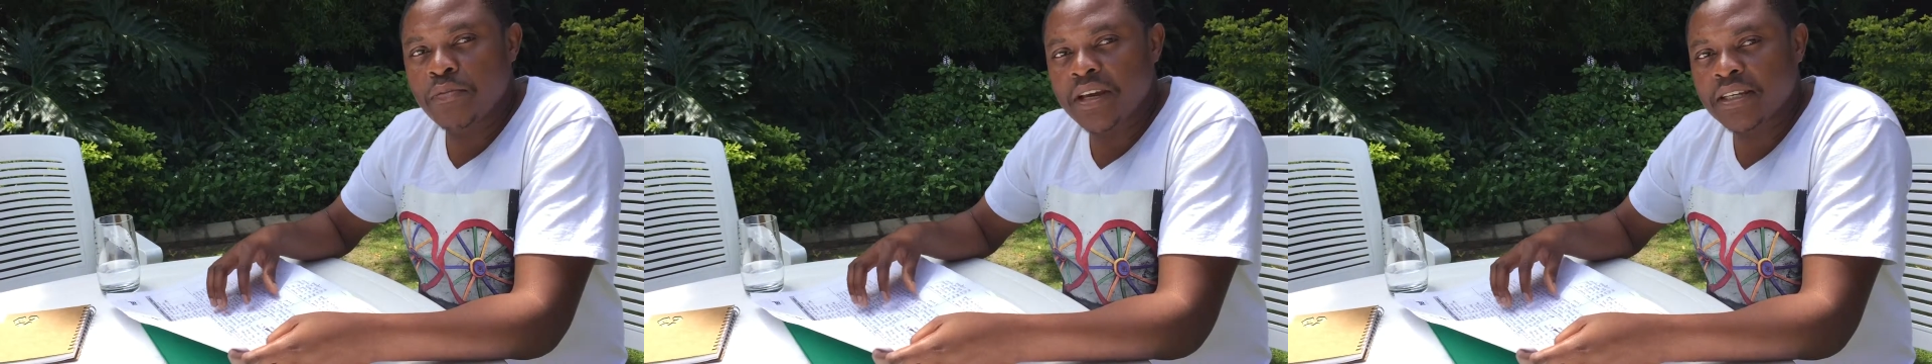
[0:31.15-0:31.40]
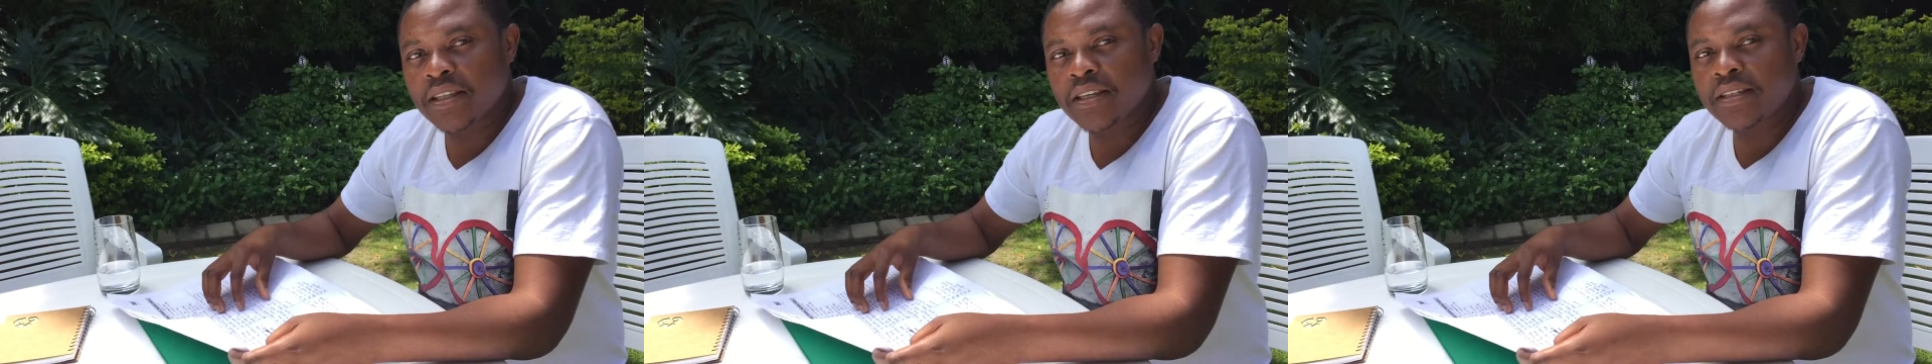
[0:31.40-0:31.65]

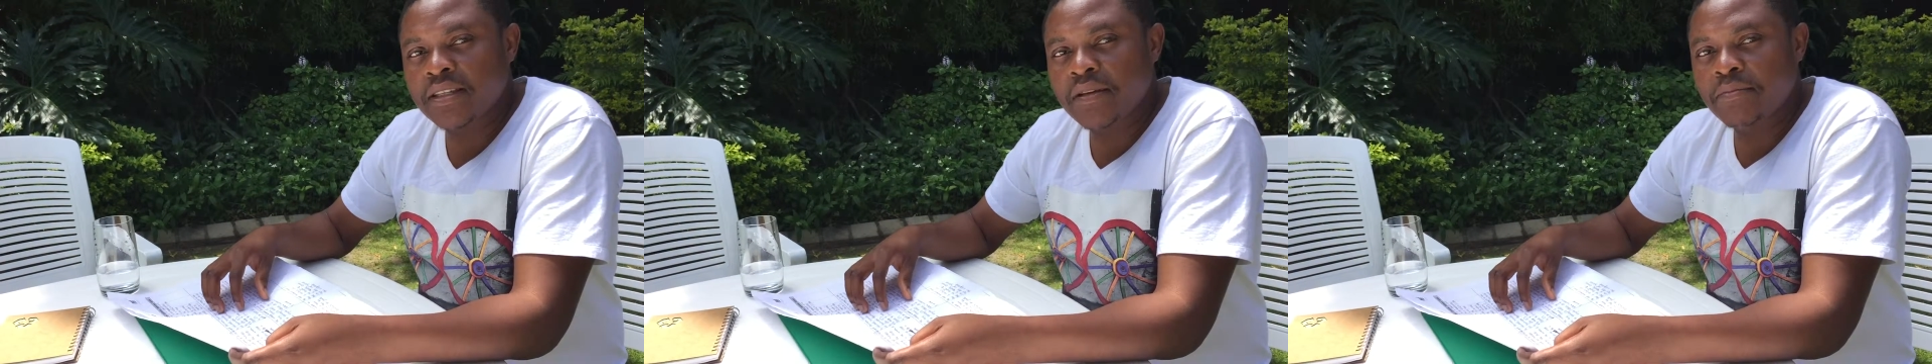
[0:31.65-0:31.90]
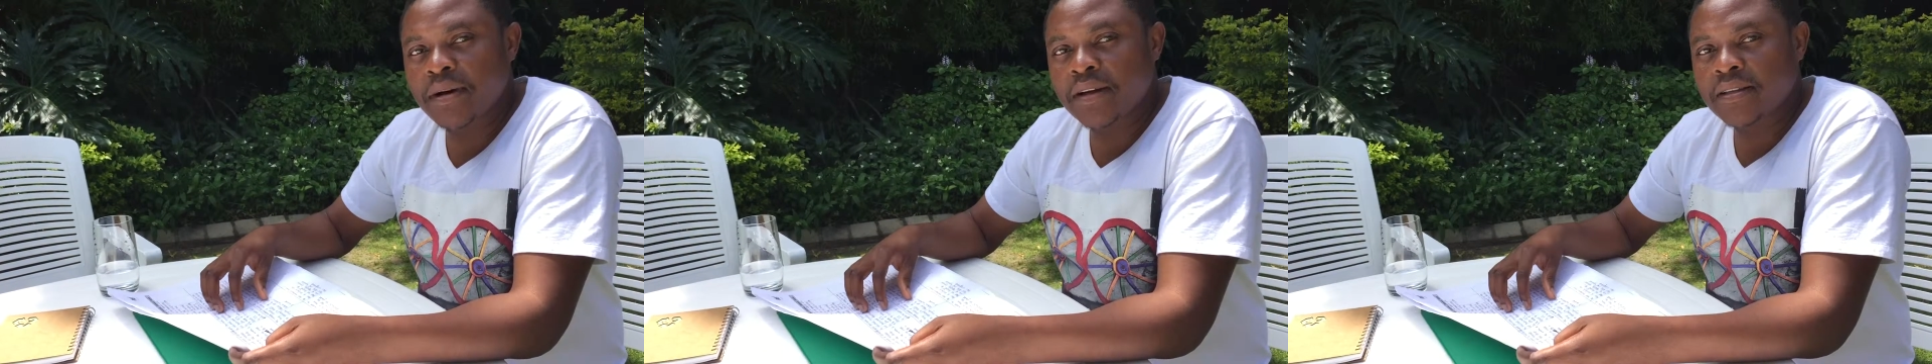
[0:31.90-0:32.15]
measure this
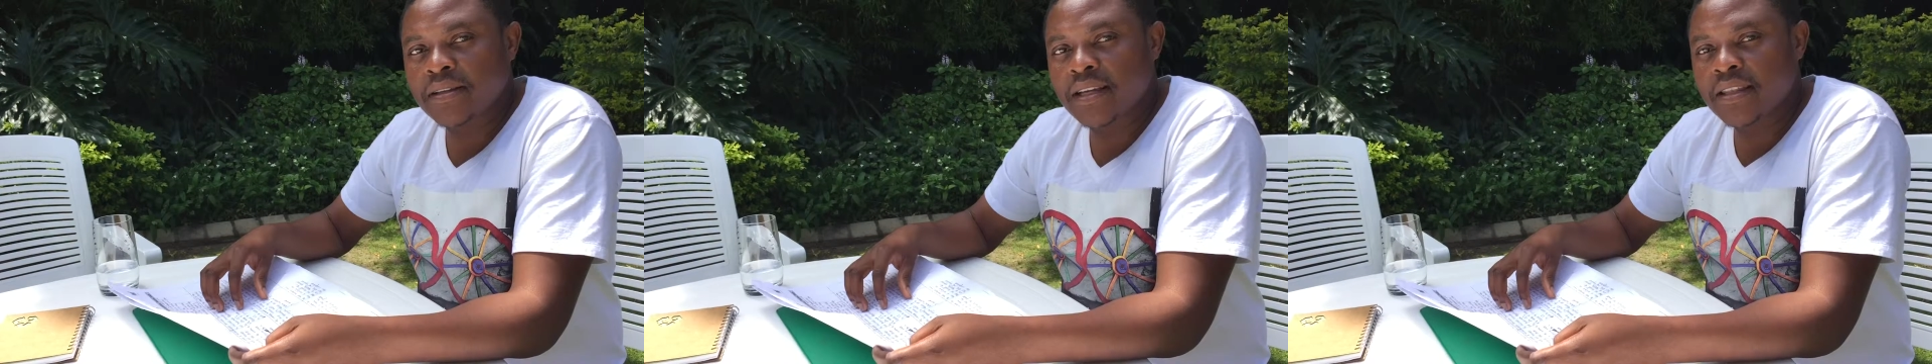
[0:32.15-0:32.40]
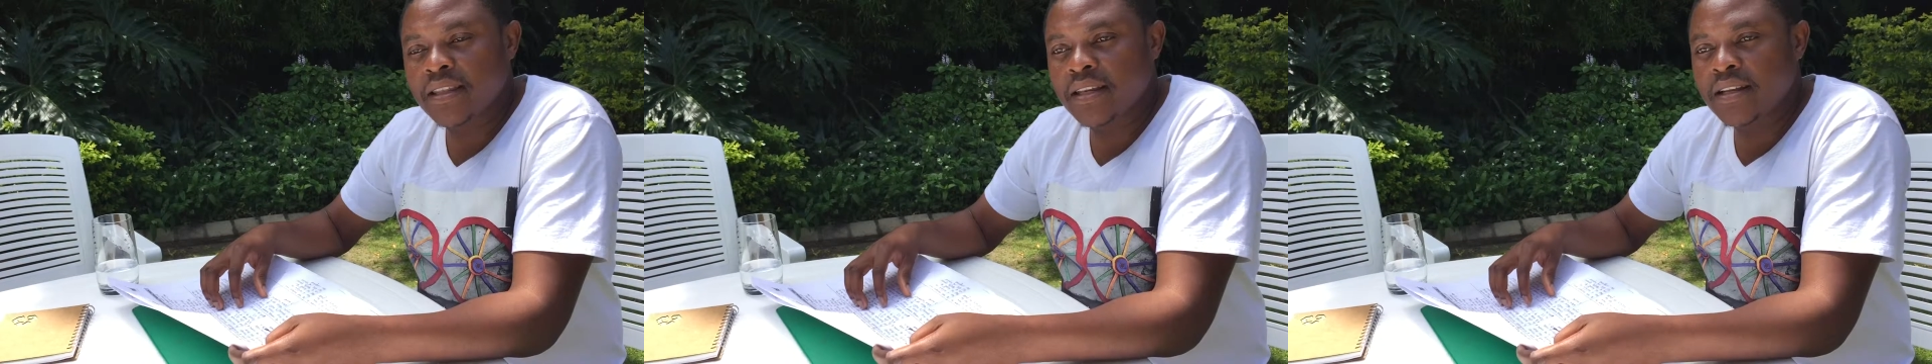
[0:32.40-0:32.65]
impact,
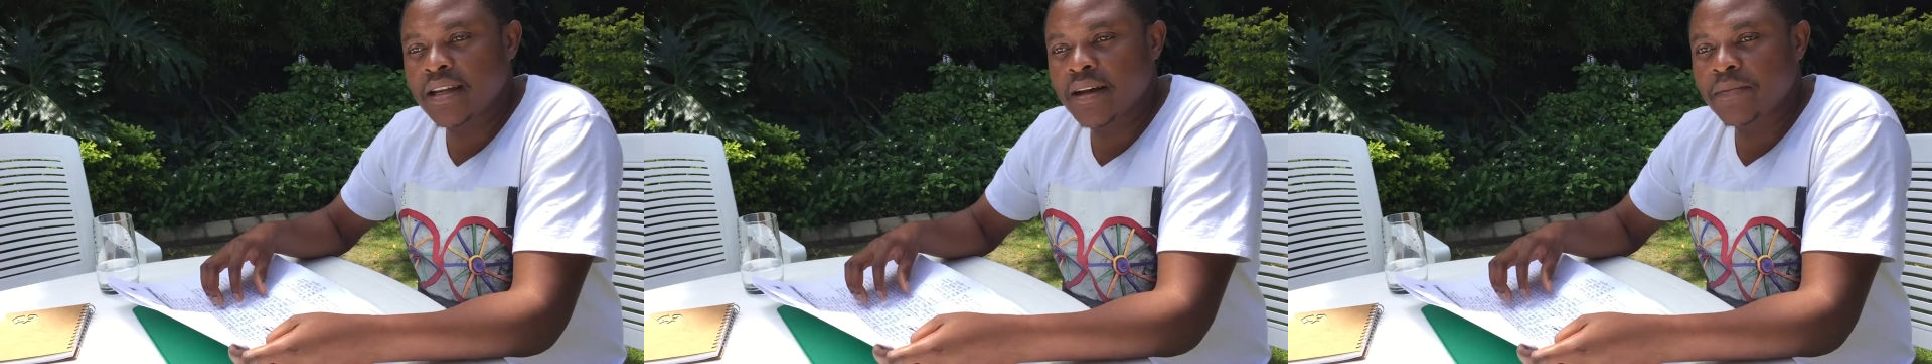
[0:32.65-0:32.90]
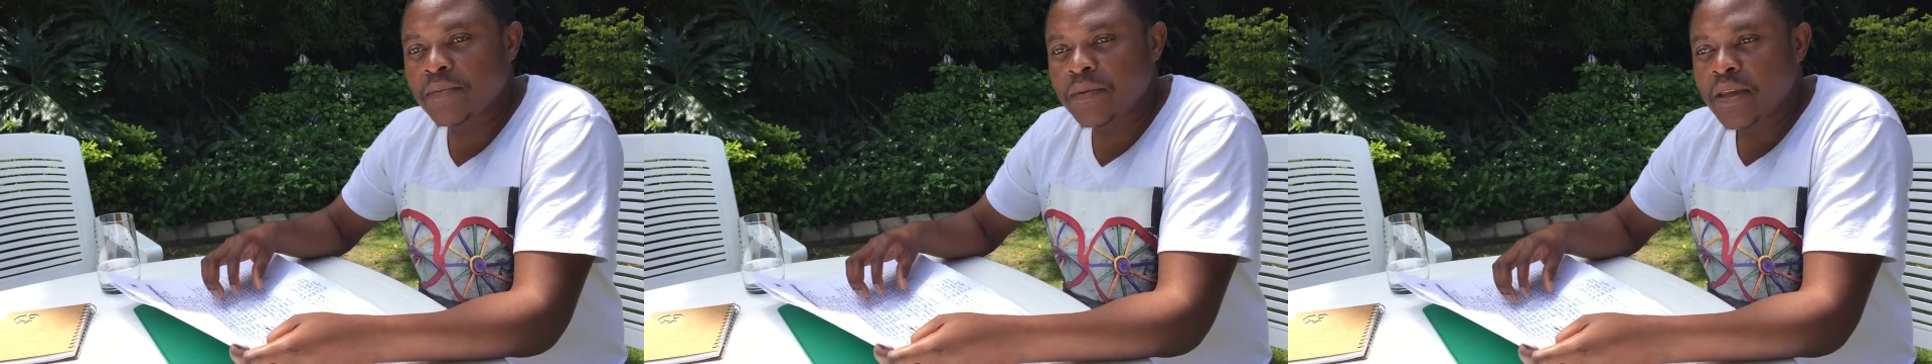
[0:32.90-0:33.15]
and
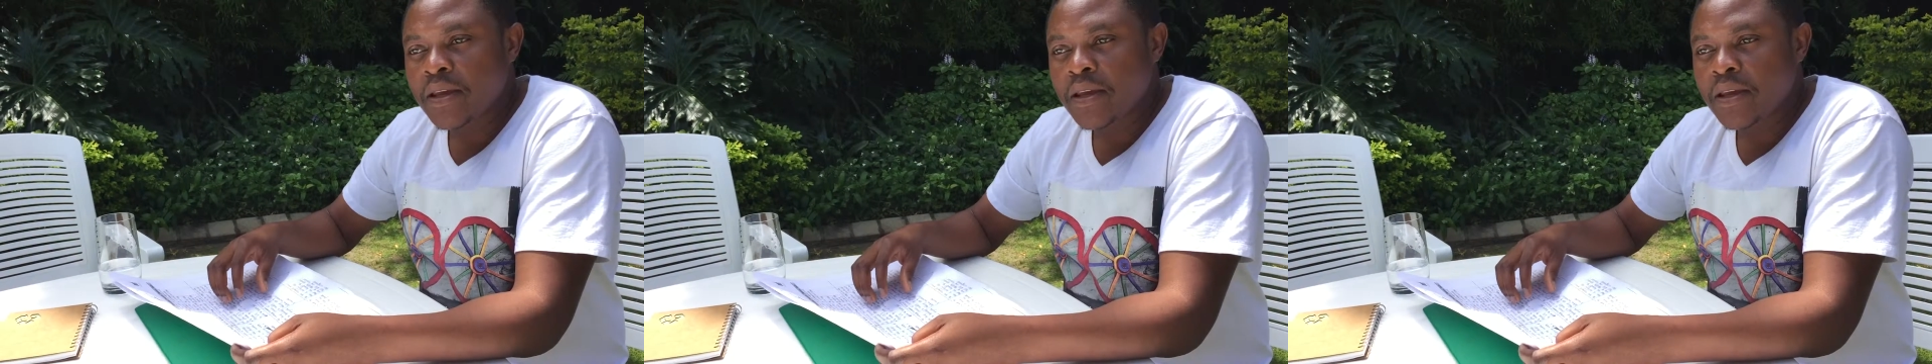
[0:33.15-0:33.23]
then